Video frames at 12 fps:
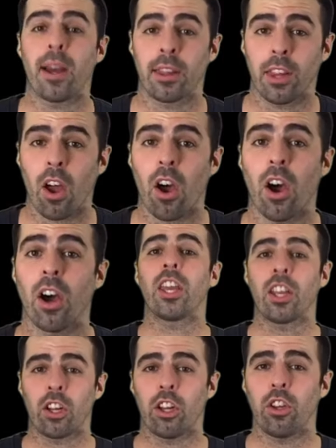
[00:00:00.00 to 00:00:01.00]
law
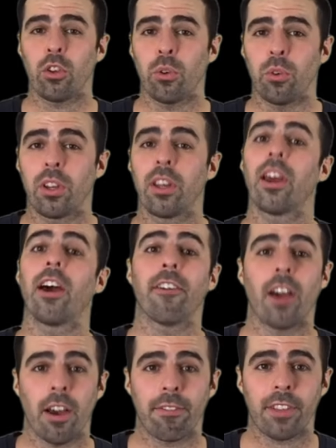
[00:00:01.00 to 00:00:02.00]
include
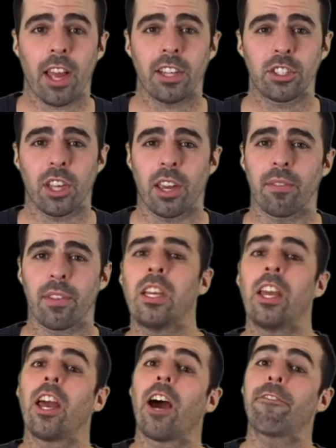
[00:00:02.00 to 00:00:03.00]
a flashlight,
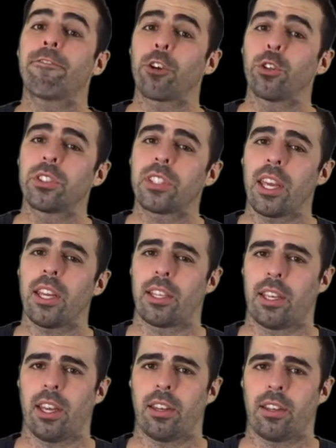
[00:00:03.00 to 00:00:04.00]
a first aid
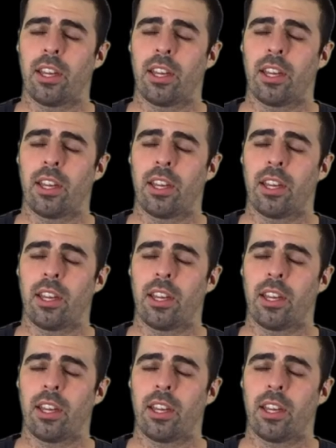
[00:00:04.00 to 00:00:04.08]
kit,